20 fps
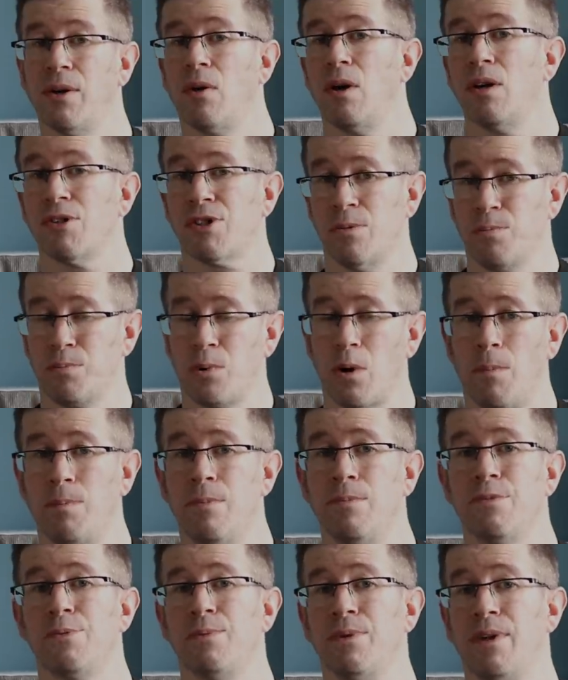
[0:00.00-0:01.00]
there are some
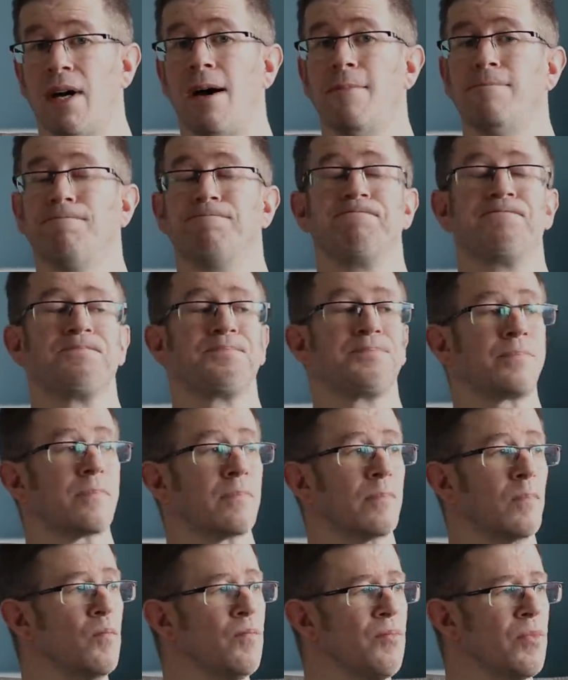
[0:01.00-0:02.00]
problems with that.
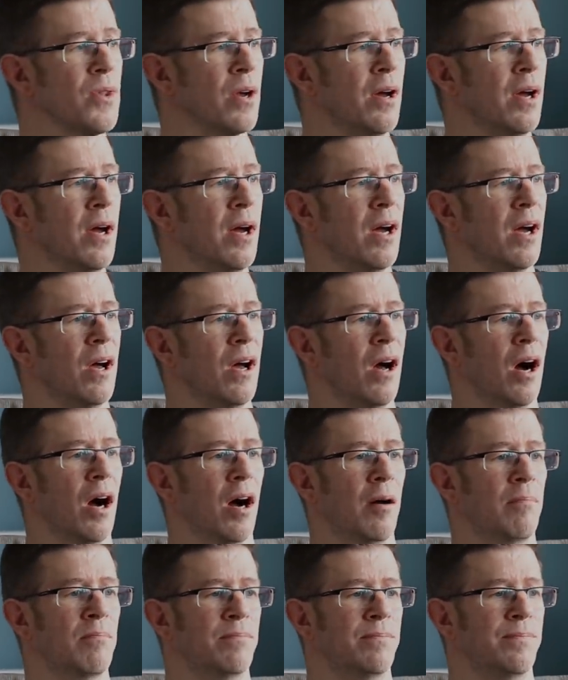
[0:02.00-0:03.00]

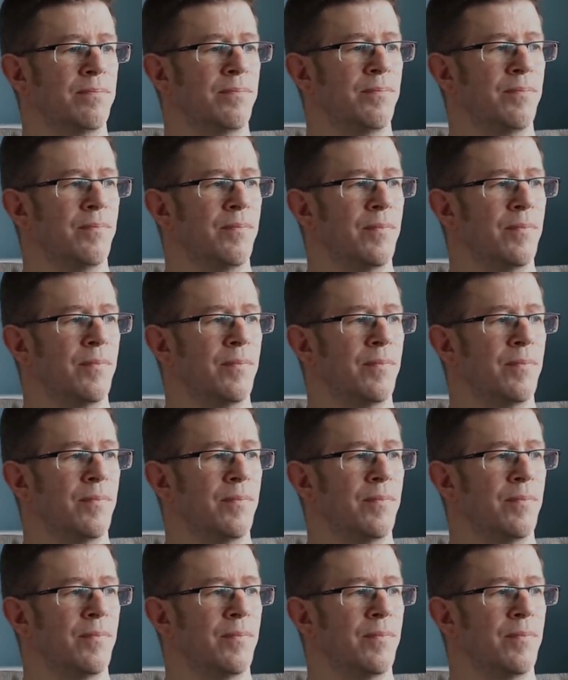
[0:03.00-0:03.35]
Um,